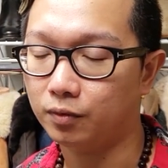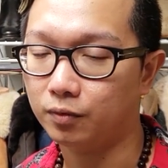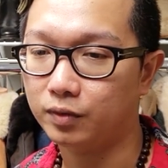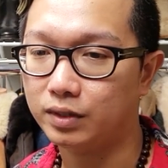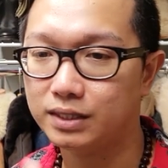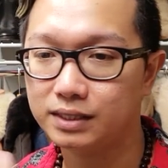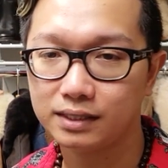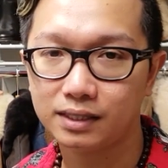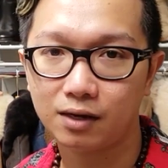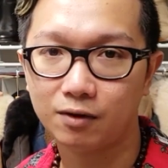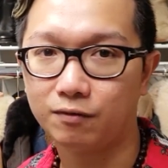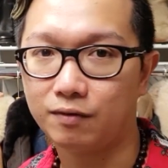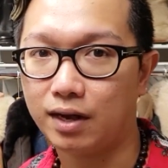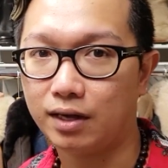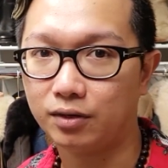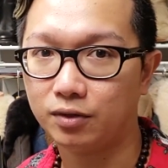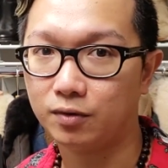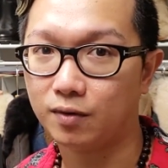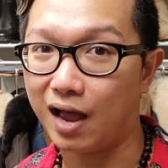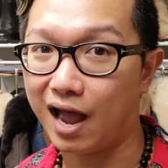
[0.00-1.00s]
resale
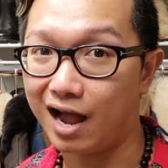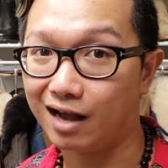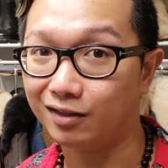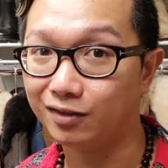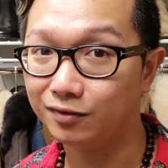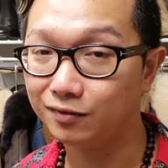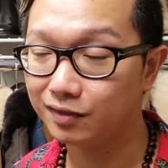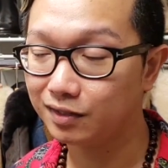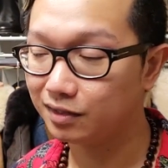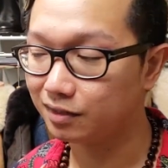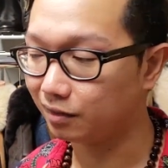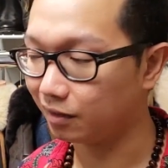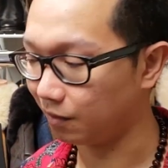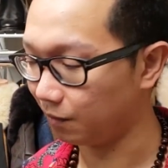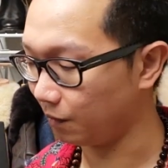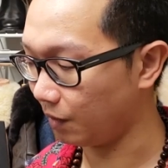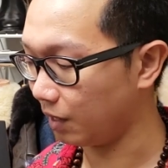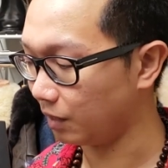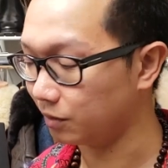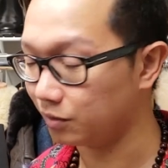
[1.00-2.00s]
value out of it
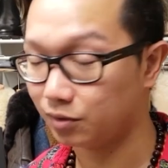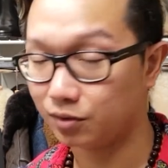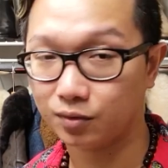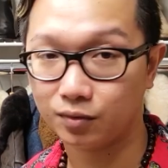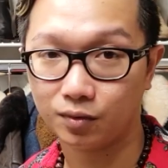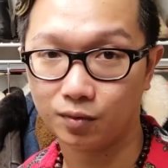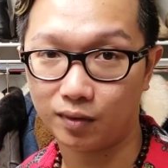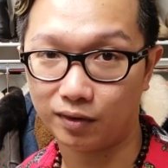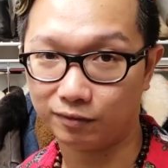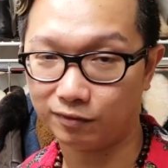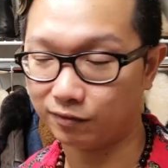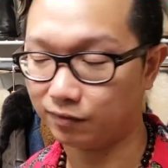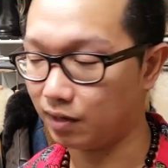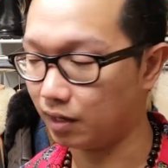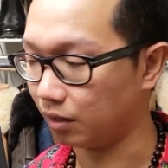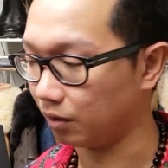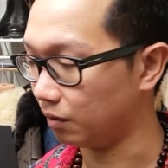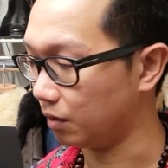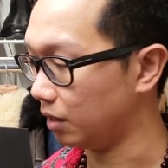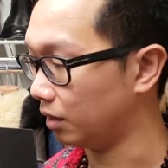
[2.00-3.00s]
compared to the one from
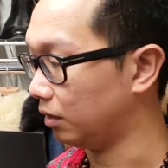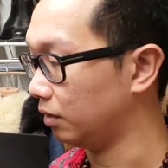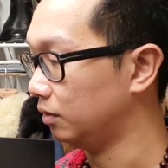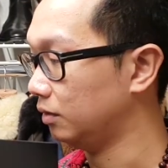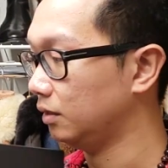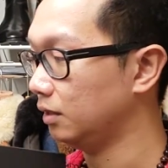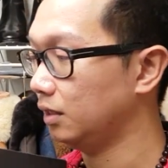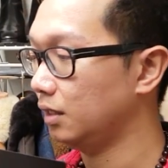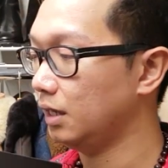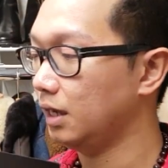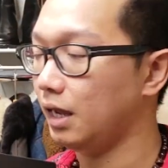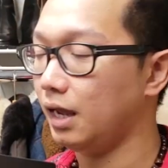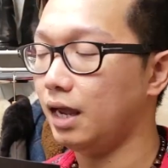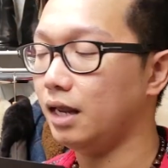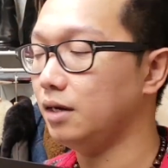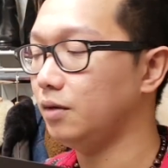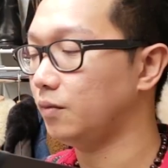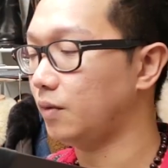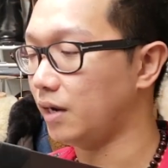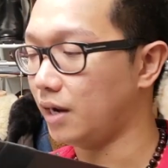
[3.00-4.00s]
Vaccarello.
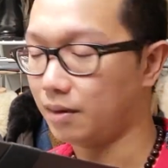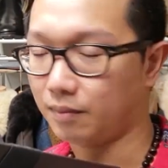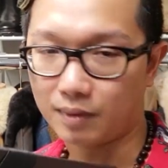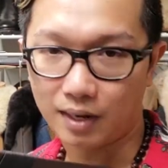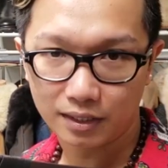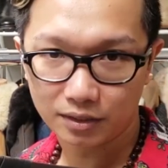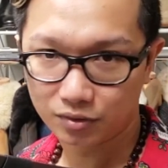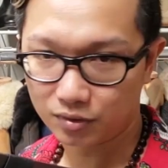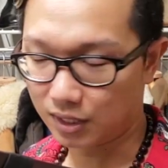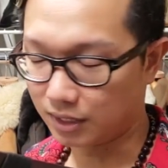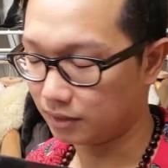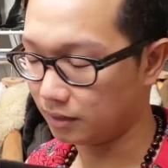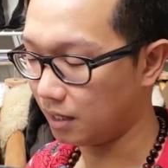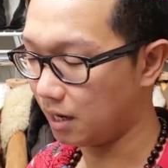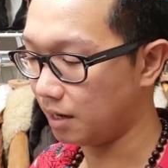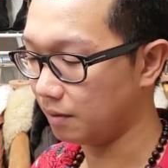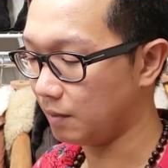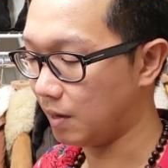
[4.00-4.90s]
Anyway, I digress.